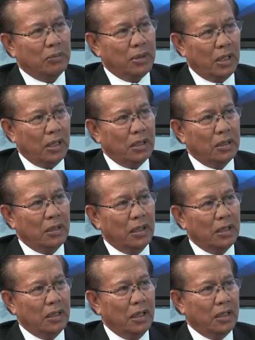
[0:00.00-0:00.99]
supply
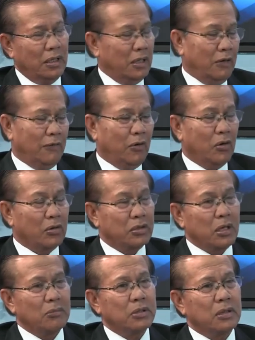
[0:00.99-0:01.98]
and, and therefore
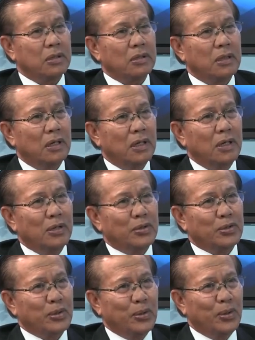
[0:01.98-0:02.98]
consumption.
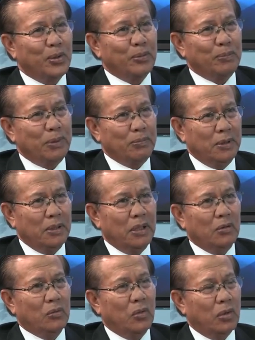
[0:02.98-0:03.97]
So people
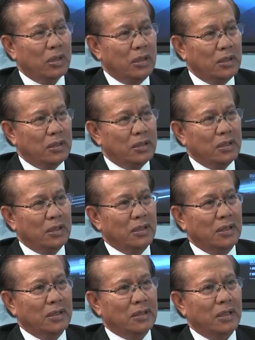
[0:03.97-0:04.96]
are worried
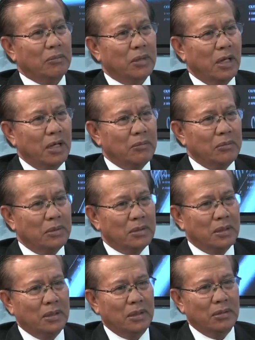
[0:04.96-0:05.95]
uh,
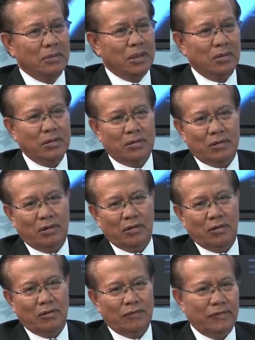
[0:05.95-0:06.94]
sometimes uh, because
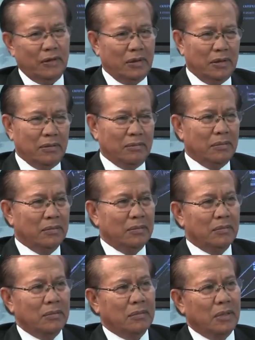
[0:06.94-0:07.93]
of
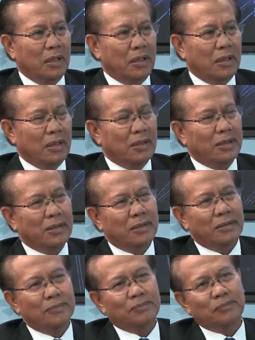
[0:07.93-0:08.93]

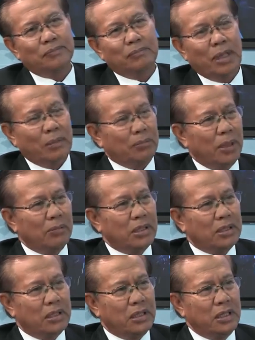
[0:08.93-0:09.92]
uh, bad
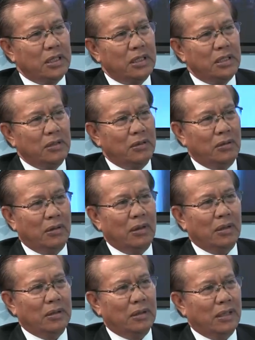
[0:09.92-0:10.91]
publicity
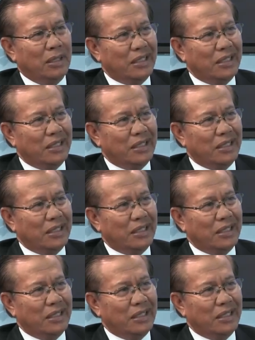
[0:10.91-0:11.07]
or